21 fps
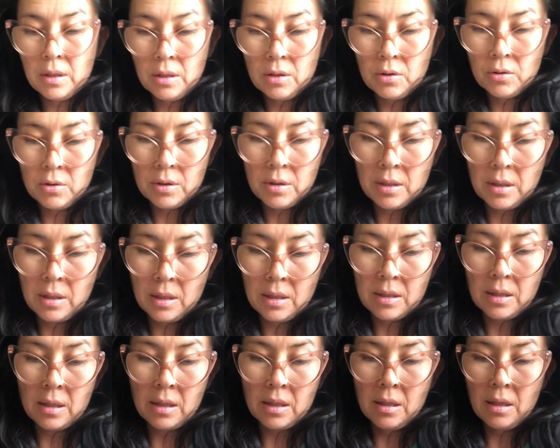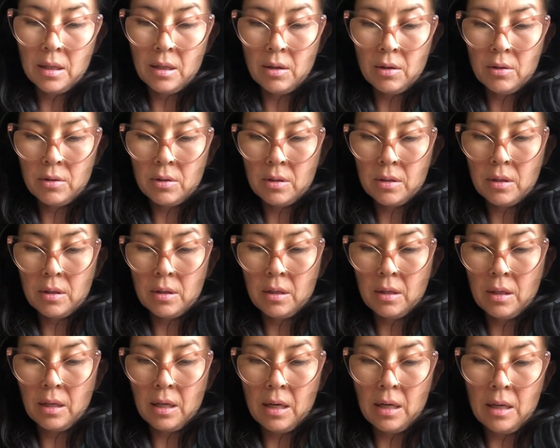interesting because I think there's,
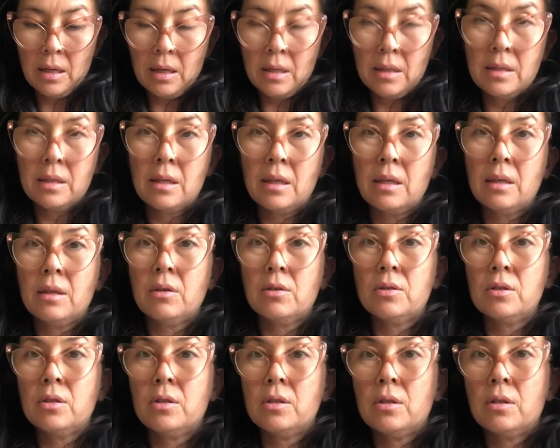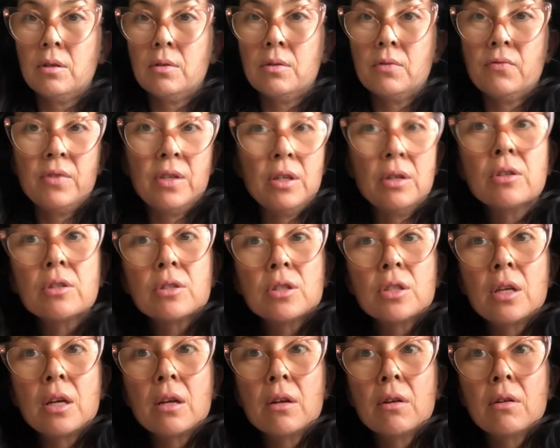again, it's like there's the fear
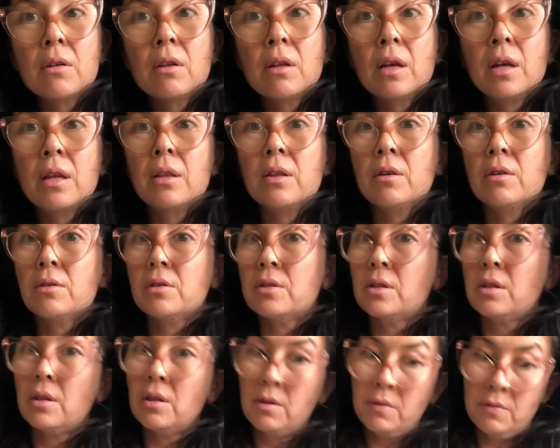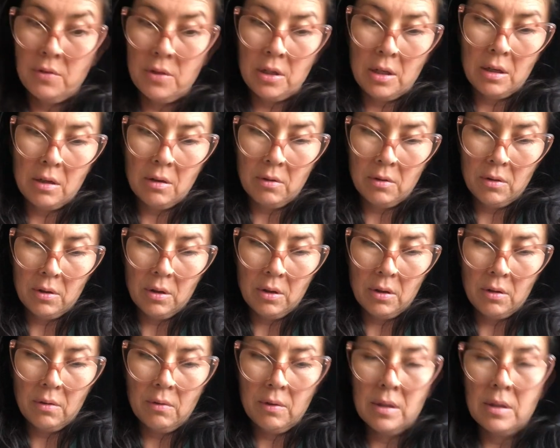channel and there's the love channel, you
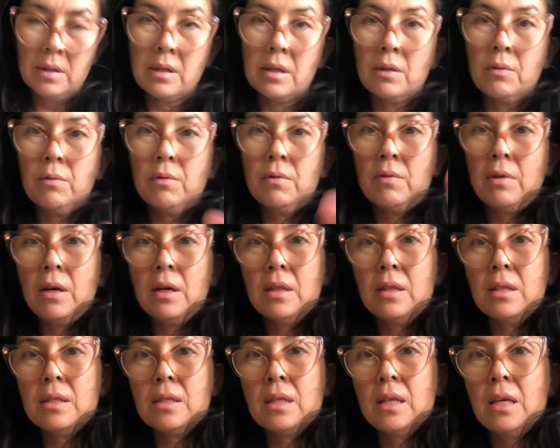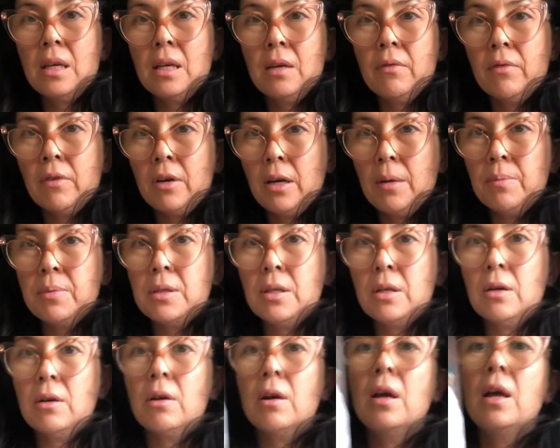know, and it's like we've got this King of Cups
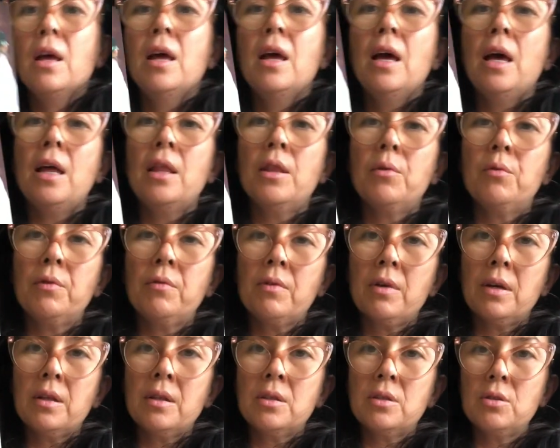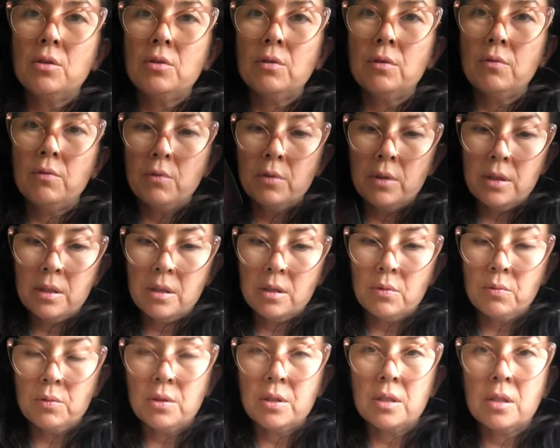here, and then we've got the Two of
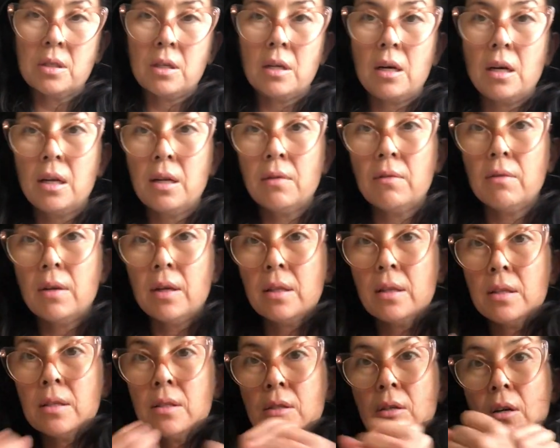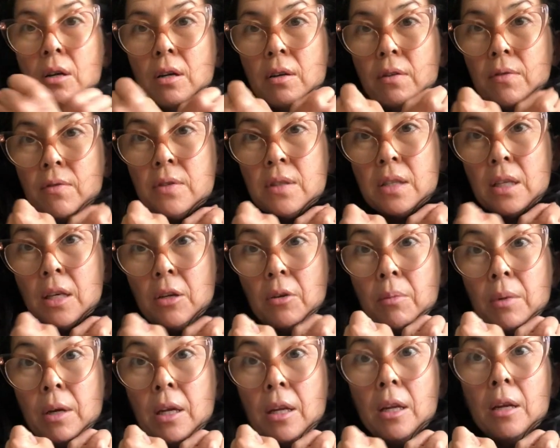Voices, which is kind of like this card of
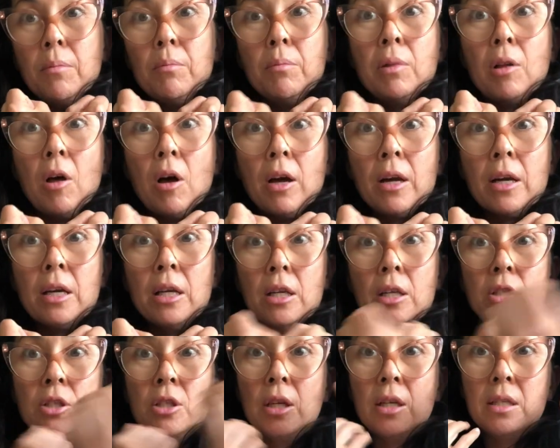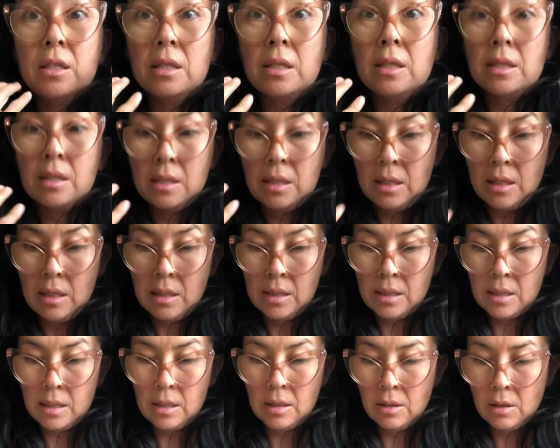stalemate and blockage and
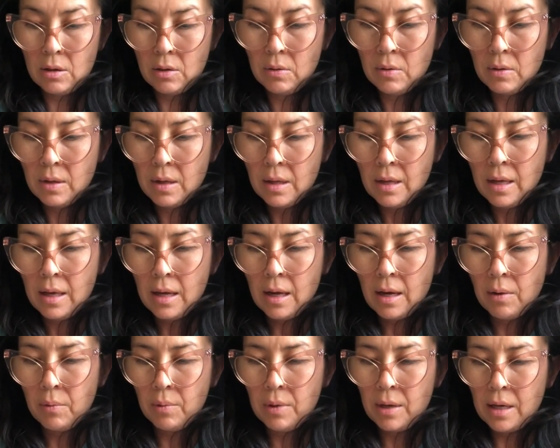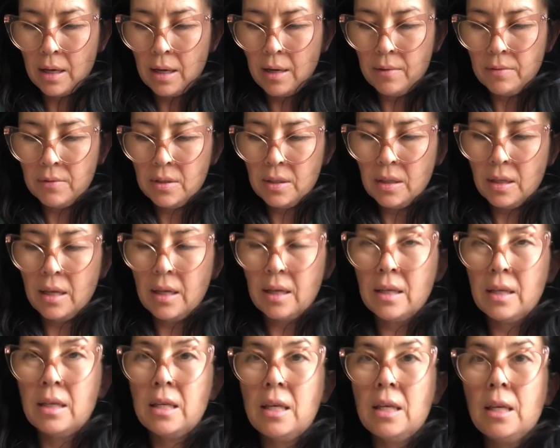dissonance, you know, and we have to like
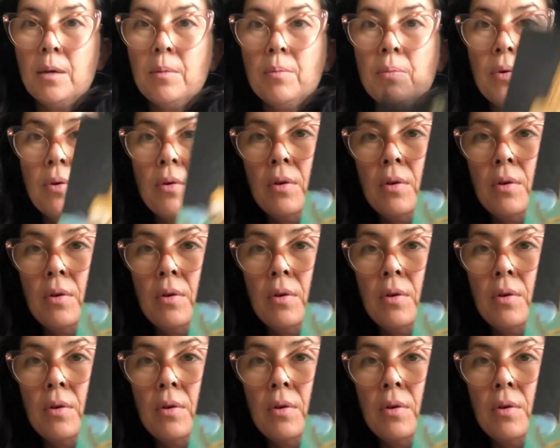keep